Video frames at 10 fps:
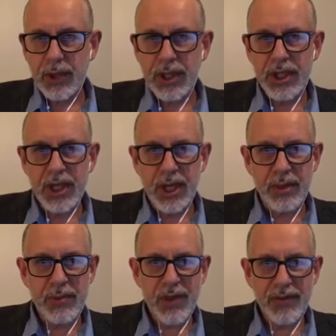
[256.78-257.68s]
Yeah, I'm
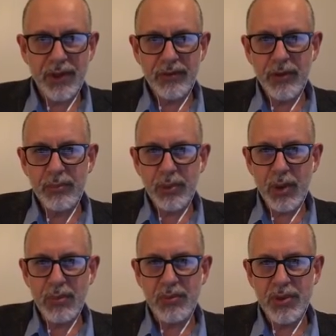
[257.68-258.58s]
having a few
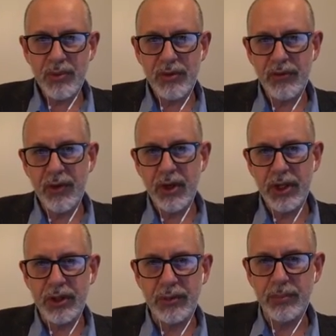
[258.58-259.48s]
problems with
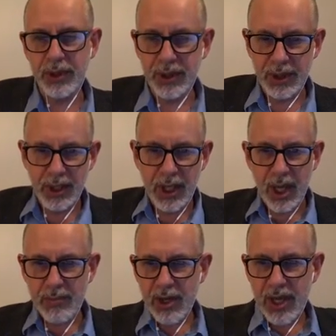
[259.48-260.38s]
volume. I
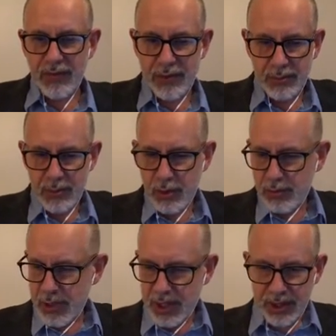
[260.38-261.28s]
might have to move
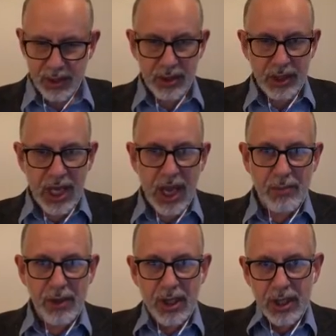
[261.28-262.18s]
my
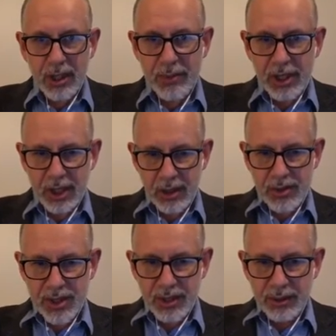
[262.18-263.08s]
camera a little bit closer.